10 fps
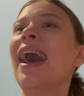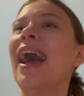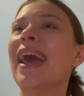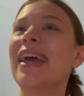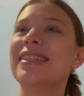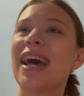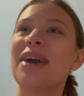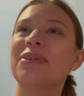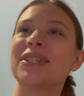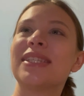And I
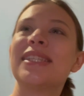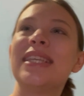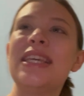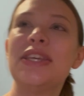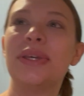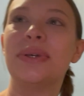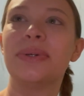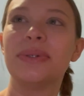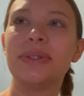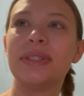will see
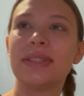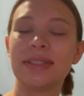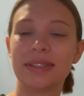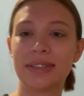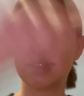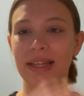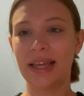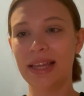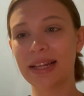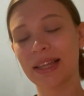you
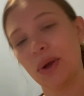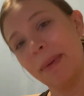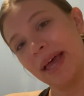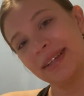in a little bit.